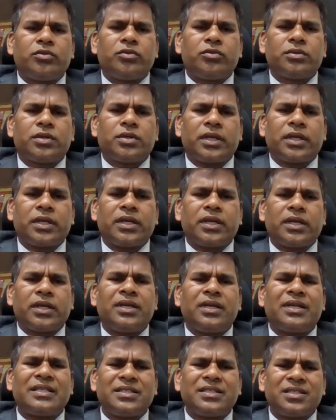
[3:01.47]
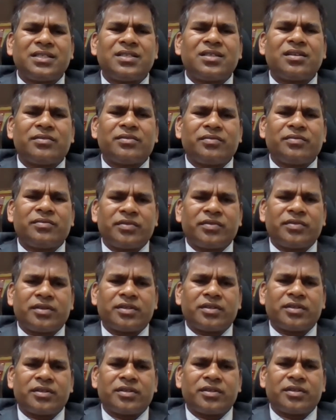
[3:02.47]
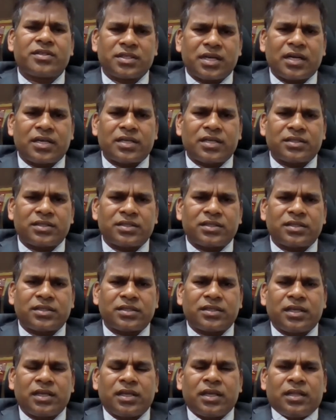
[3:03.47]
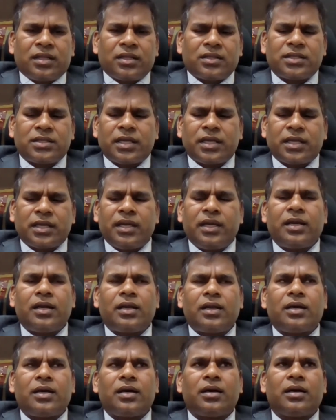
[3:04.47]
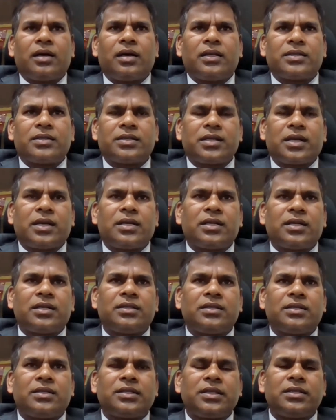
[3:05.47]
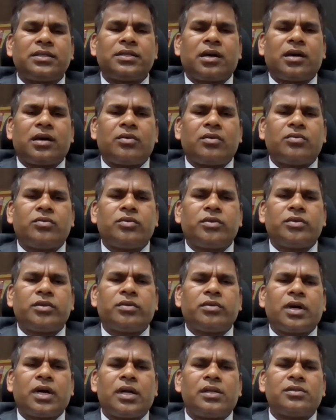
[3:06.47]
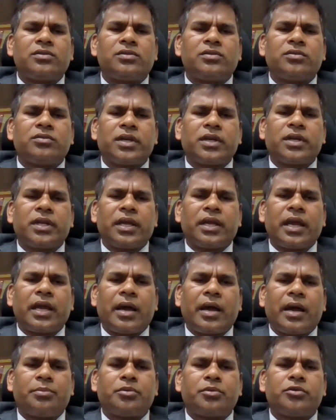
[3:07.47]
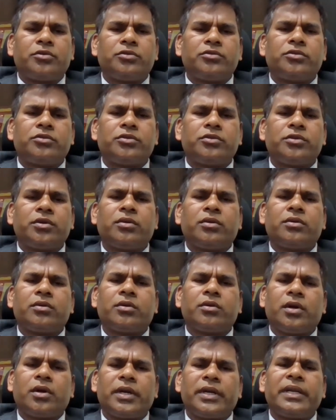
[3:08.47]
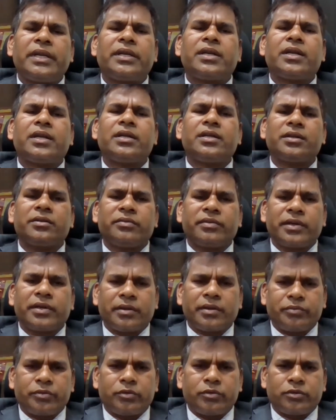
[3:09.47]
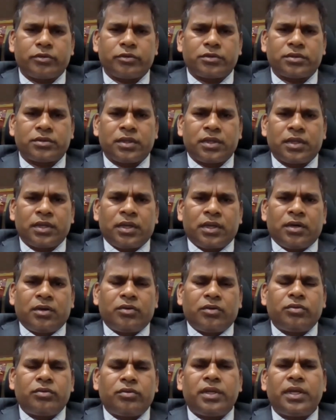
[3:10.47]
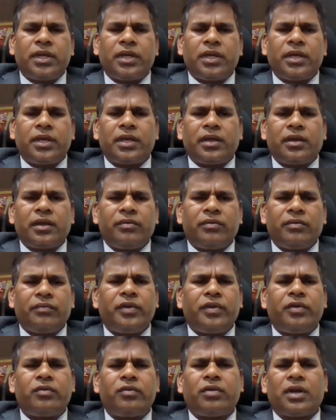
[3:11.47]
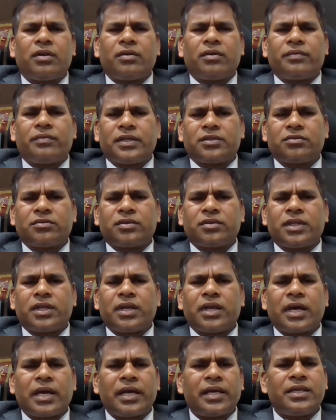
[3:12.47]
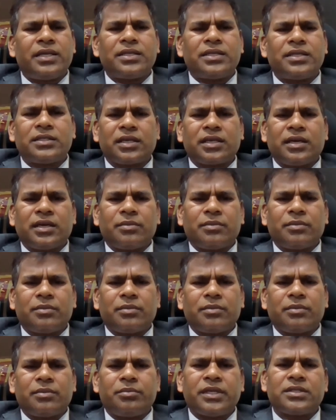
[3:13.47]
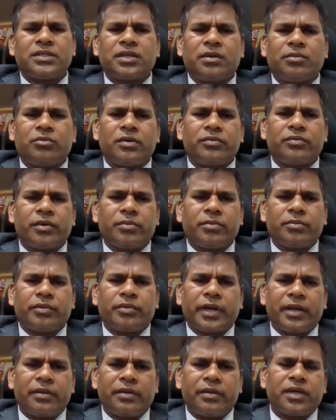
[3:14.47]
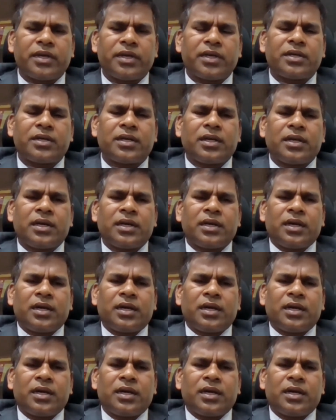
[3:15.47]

do you take a digital first strategy? The second strategy is, how do you also take an approach we call data-driven approach? Today, every one of us, whether I as a government, someone from private